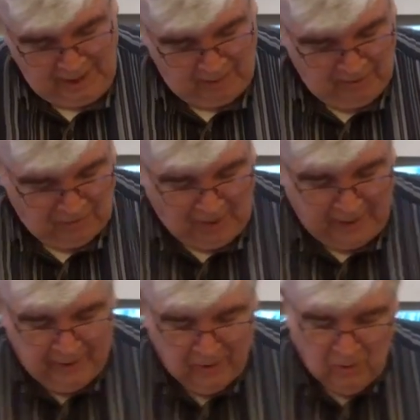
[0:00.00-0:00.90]
And we
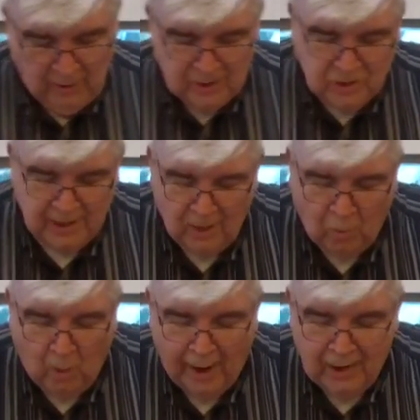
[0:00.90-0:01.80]
find here in question
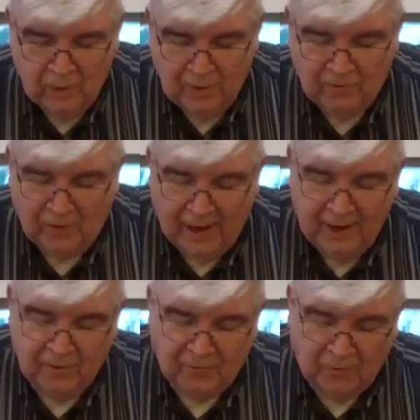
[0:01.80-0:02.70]
8, why do we
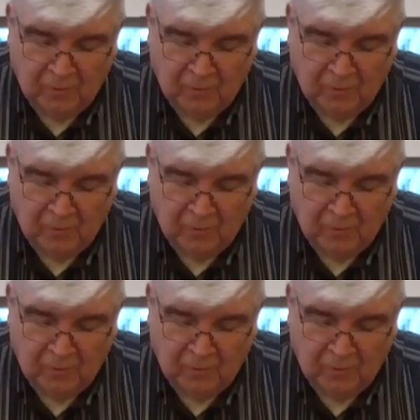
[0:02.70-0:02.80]
find the